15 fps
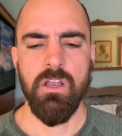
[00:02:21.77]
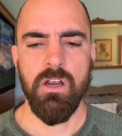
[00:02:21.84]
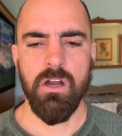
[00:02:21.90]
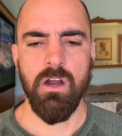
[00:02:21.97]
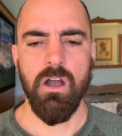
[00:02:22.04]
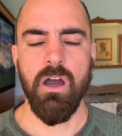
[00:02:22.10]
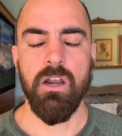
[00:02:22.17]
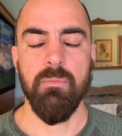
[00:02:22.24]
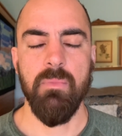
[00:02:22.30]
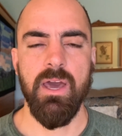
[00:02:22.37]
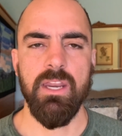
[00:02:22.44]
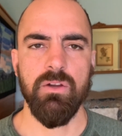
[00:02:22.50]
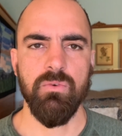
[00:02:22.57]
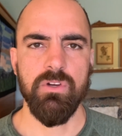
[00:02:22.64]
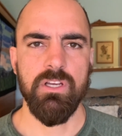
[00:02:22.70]
our
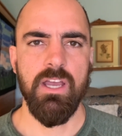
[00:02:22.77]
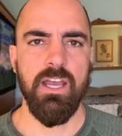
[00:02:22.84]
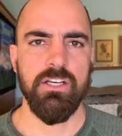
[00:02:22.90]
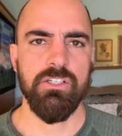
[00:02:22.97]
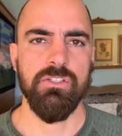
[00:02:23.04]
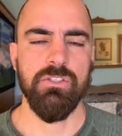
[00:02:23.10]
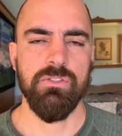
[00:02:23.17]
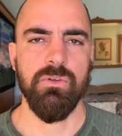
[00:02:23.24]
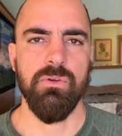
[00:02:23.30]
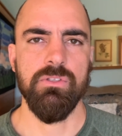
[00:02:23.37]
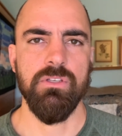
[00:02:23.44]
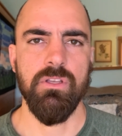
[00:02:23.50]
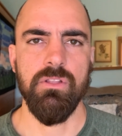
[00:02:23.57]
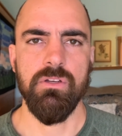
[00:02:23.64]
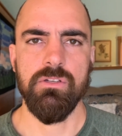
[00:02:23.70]
automatic reactions towards
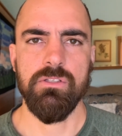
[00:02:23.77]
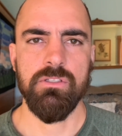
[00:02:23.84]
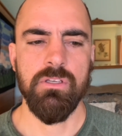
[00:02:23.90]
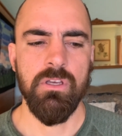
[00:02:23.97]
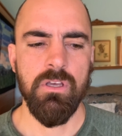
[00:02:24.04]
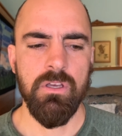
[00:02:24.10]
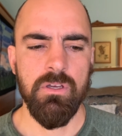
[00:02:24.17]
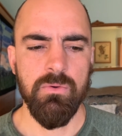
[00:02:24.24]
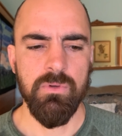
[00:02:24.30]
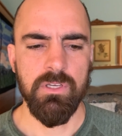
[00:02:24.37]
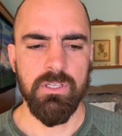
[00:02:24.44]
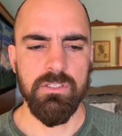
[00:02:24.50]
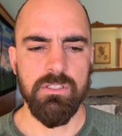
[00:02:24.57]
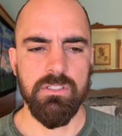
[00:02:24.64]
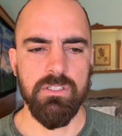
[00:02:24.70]
others, we
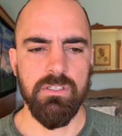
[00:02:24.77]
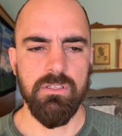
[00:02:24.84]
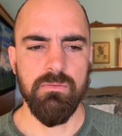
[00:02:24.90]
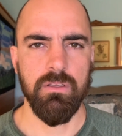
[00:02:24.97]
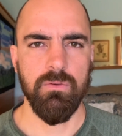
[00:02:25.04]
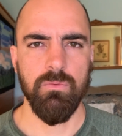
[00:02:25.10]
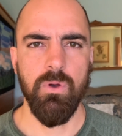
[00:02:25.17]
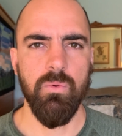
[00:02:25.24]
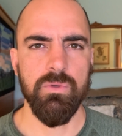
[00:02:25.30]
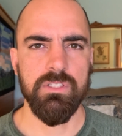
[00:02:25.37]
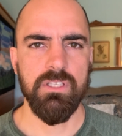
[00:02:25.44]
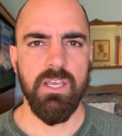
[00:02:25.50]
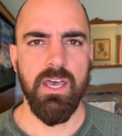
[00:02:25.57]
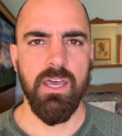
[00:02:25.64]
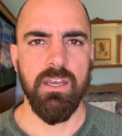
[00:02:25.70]
can see what was
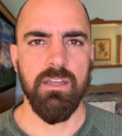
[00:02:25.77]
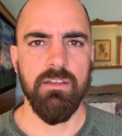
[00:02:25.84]
that?